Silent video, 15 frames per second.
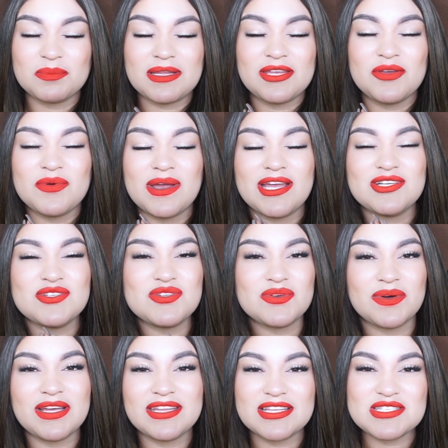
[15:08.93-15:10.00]
Hope that you
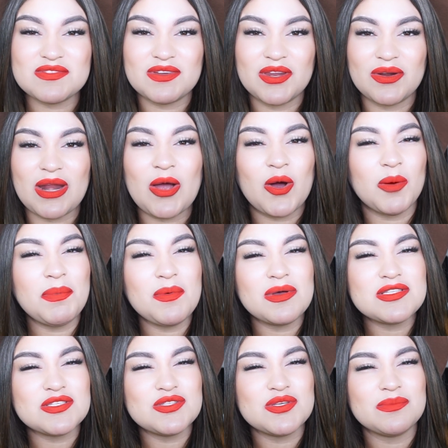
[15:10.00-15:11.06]
enjoyed this video, and I hope it
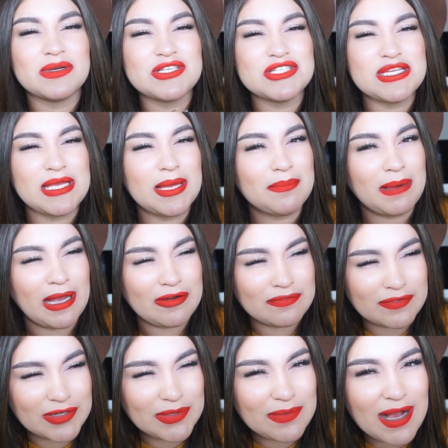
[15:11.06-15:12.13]
wasn't too much TMI
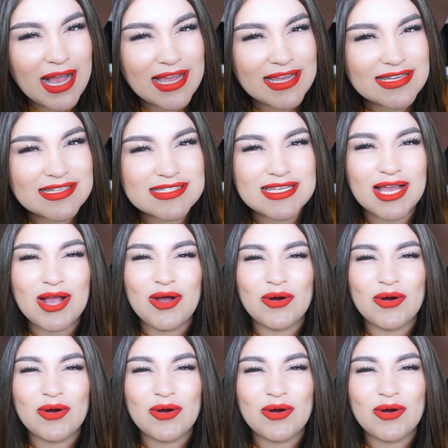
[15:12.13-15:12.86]
for you guys,